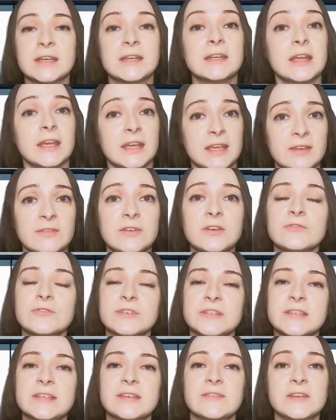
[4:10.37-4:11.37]
and even
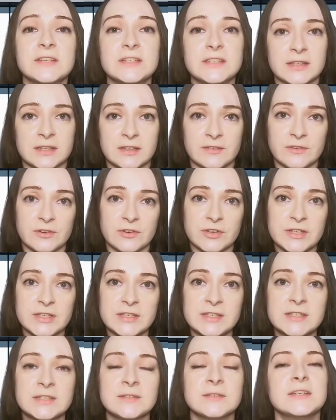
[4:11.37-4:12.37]
receiving
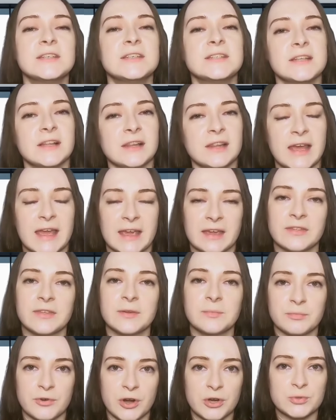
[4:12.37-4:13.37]
deliveries is a lengthy
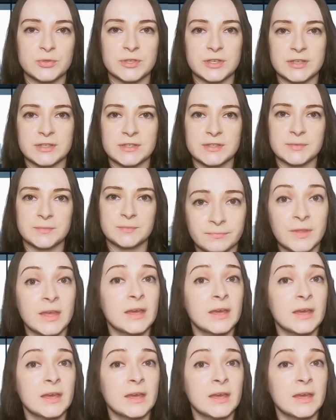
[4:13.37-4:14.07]
process.